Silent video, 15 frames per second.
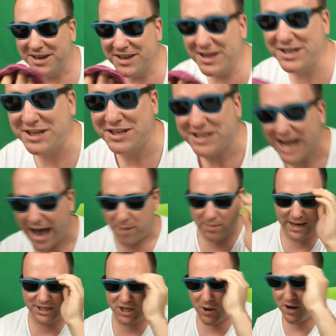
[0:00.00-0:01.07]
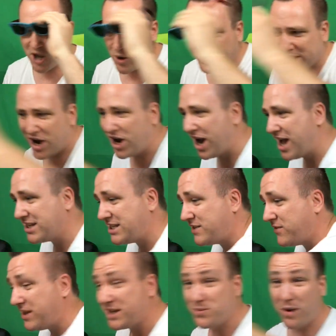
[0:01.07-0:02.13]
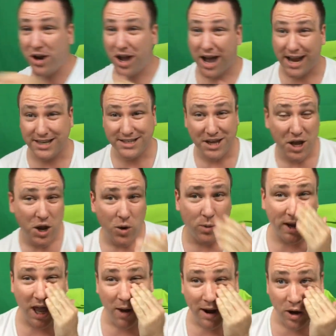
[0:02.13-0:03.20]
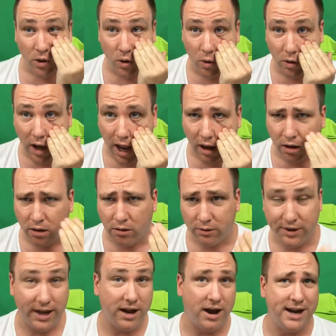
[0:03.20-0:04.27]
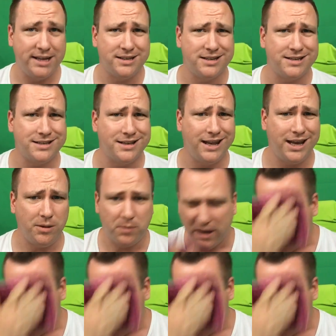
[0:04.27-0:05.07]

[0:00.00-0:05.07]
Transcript: This is damp. Let's do it. No sunglasses for this one, guys. We're going all like, oh dear, I need to sleep.